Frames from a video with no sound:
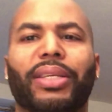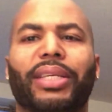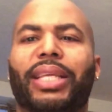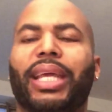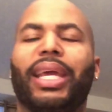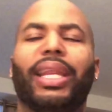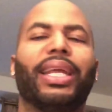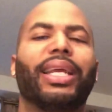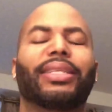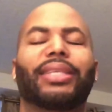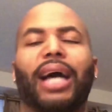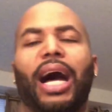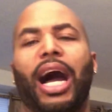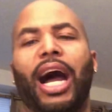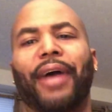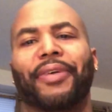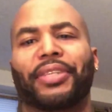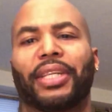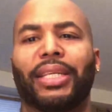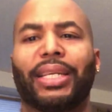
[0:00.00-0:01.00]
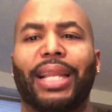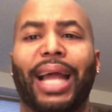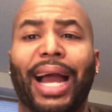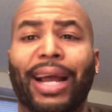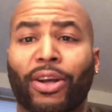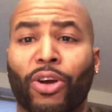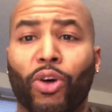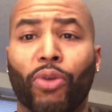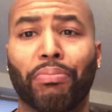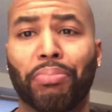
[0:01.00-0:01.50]
Diddy is obviously
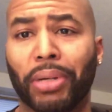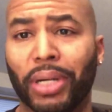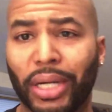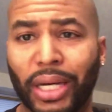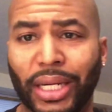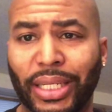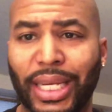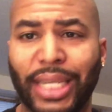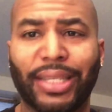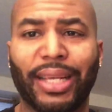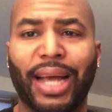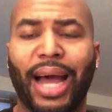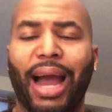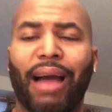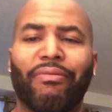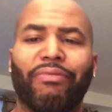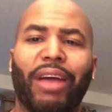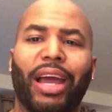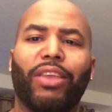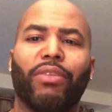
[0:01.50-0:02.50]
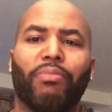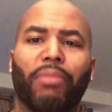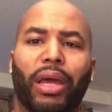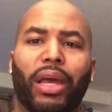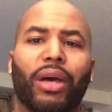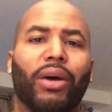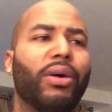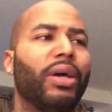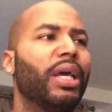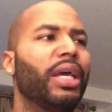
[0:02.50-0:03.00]
not gonna budge. He's a high value
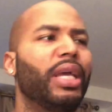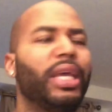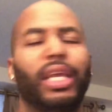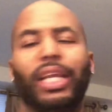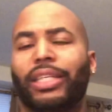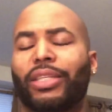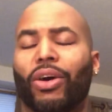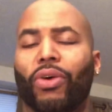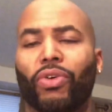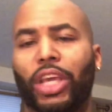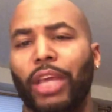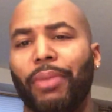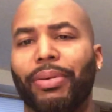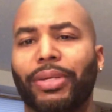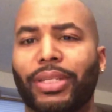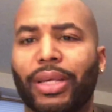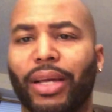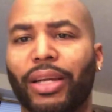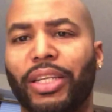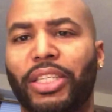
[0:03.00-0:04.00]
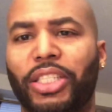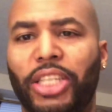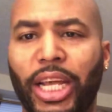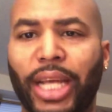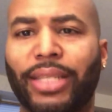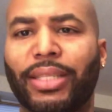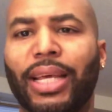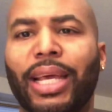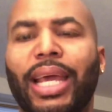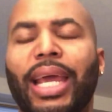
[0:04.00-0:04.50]
male. He's gonna keep his other
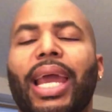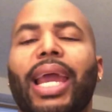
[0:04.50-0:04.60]
chicks.